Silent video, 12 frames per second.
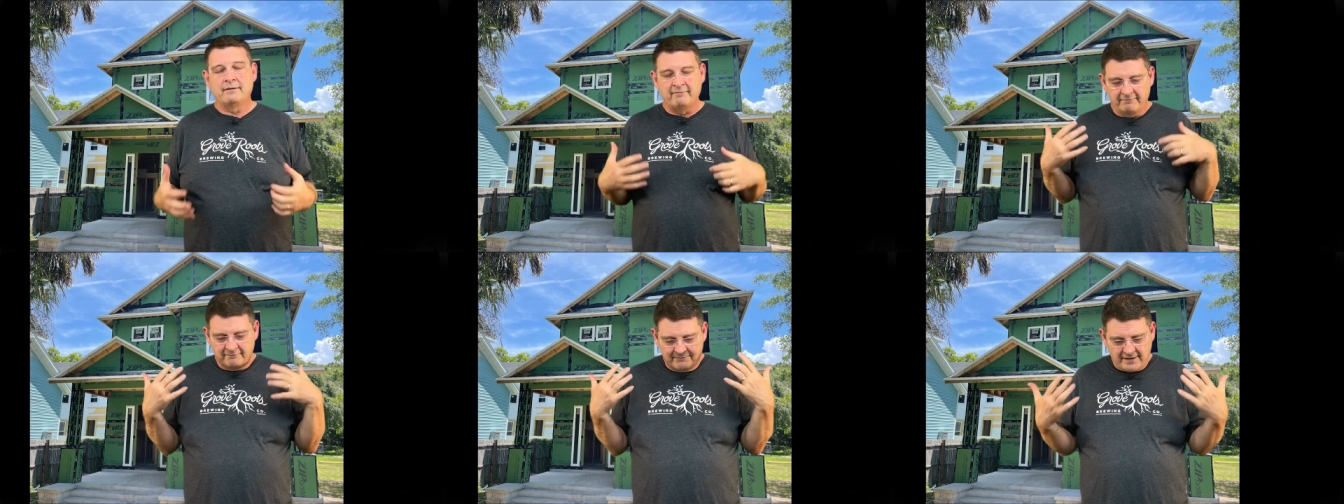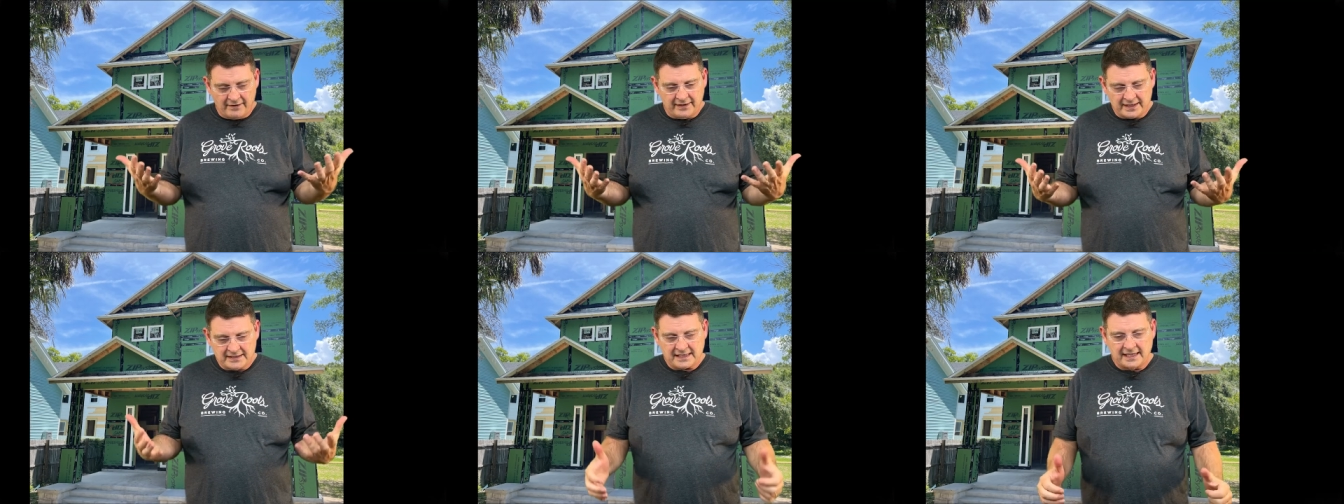I'm
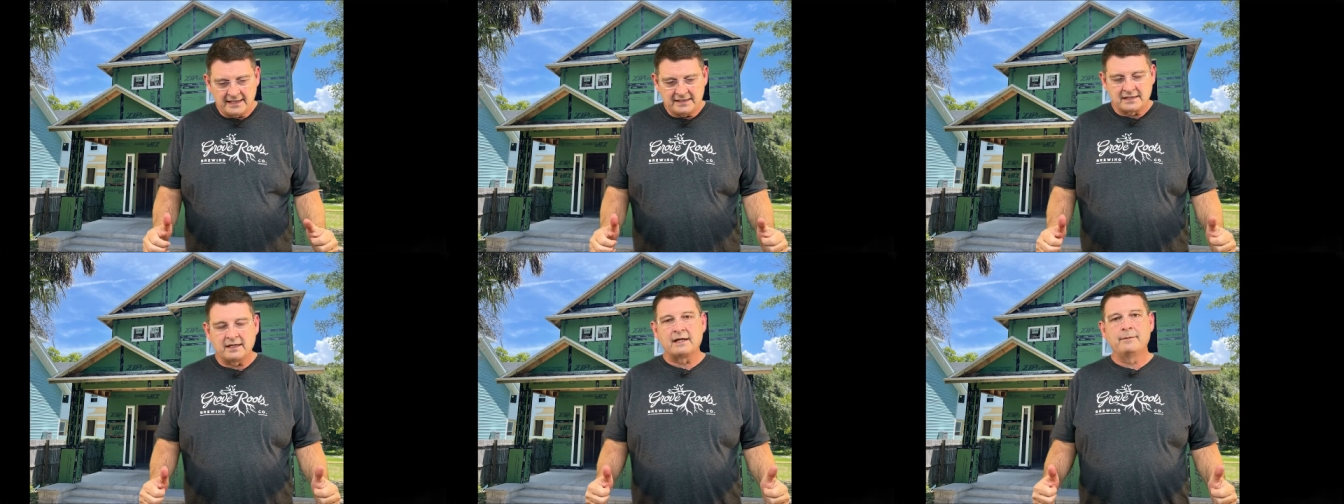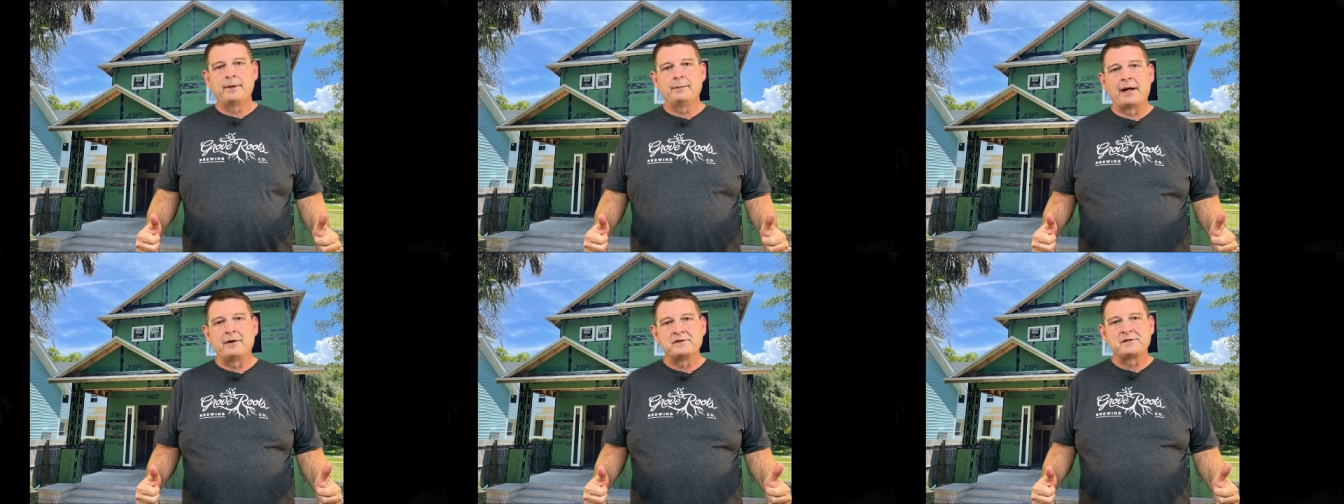very excited. It's gonna give me
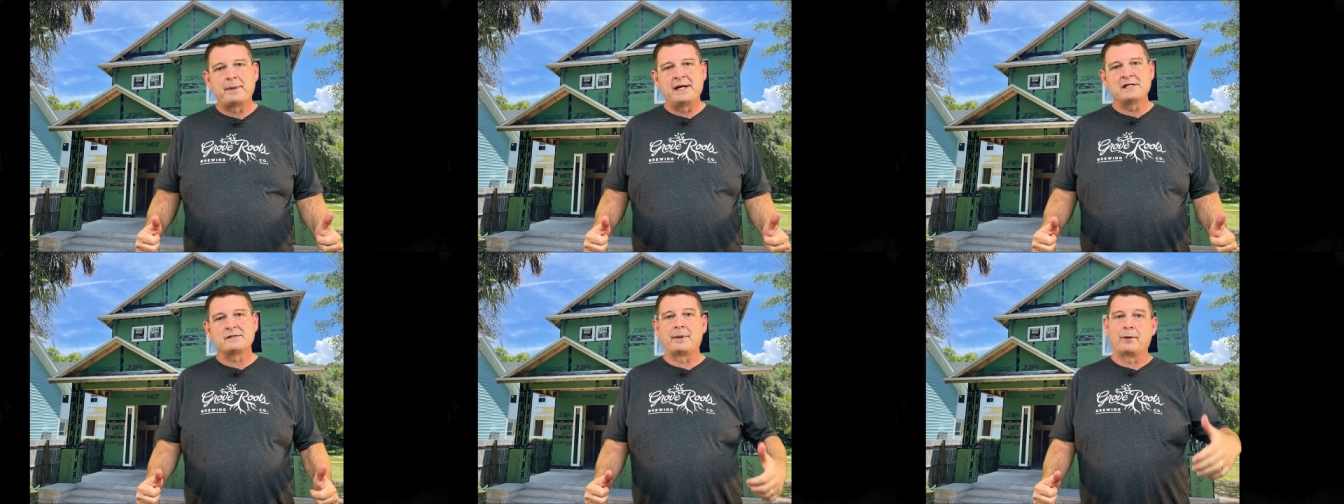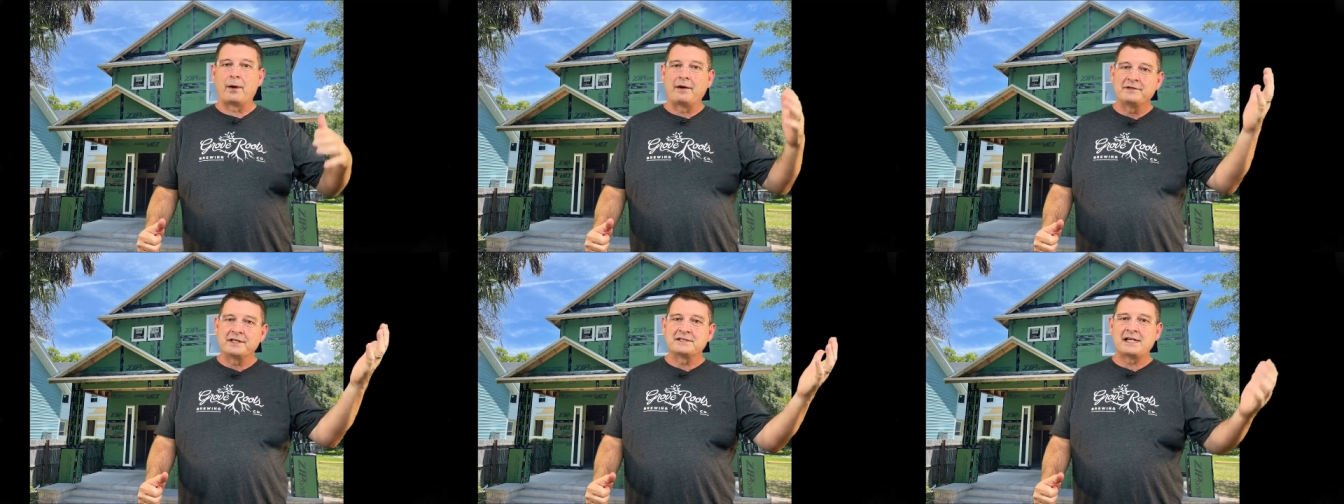my own space. My
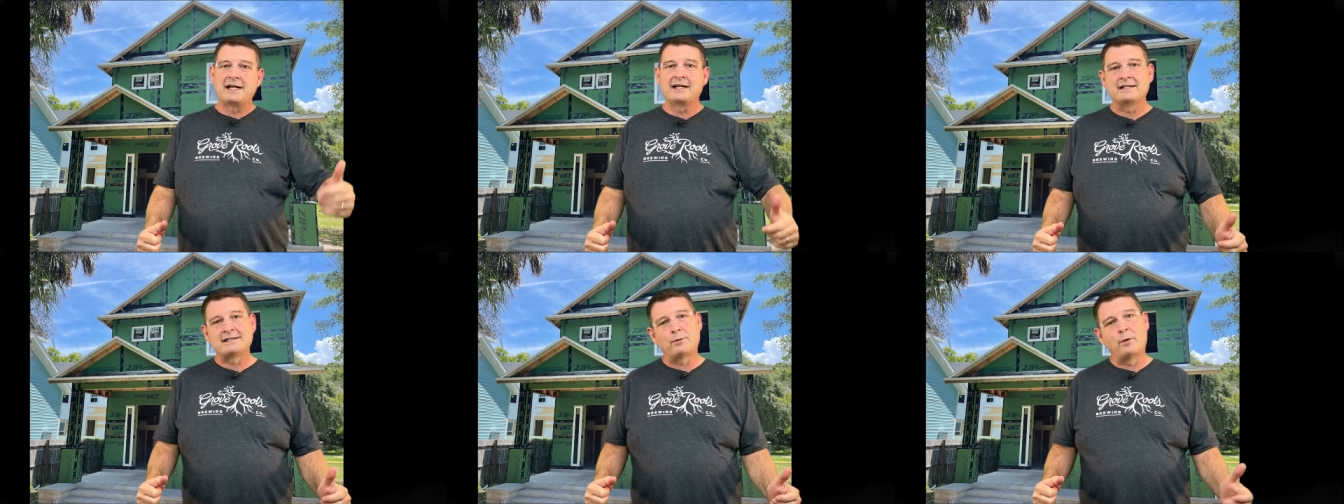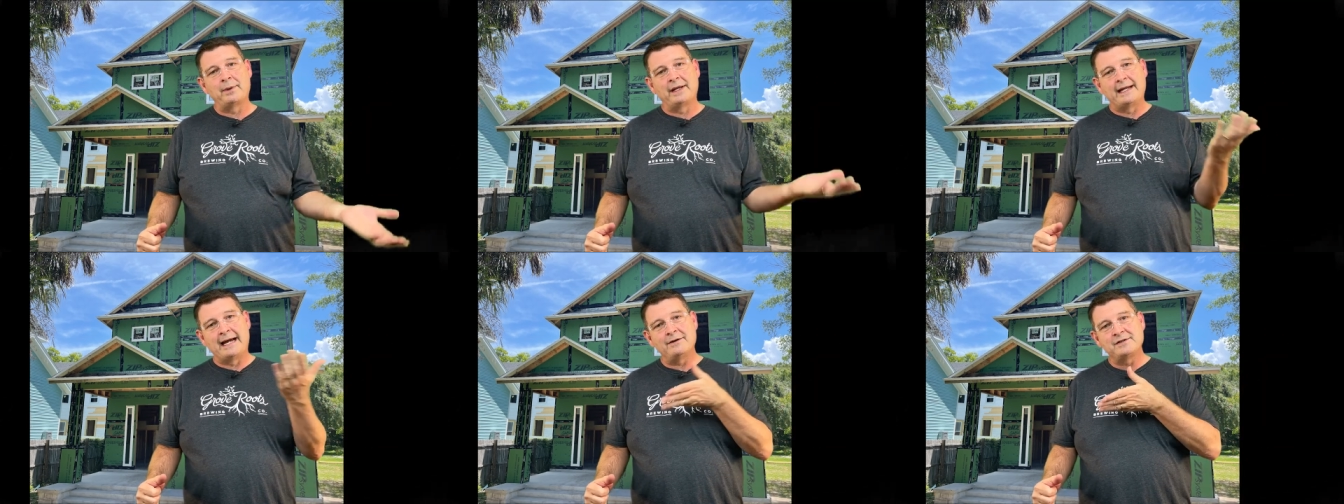wife's excited because I won't be
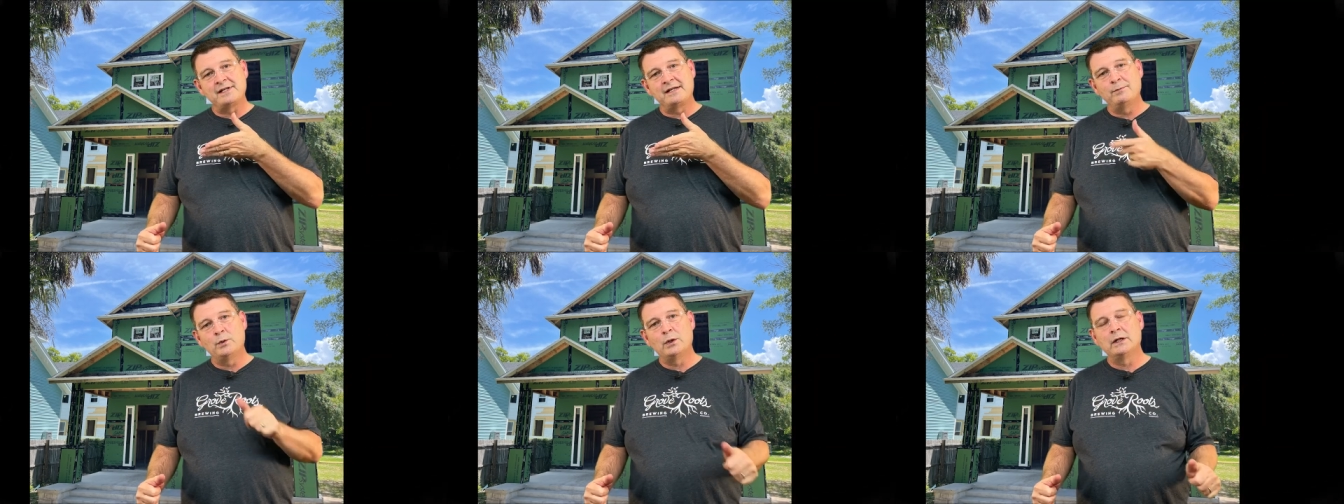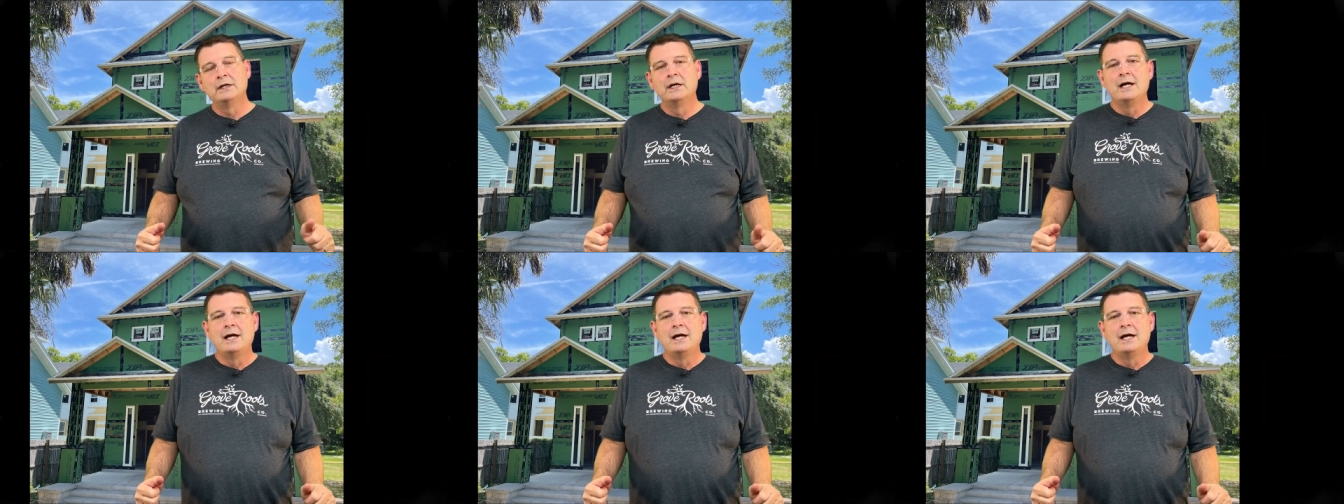in the house anymore.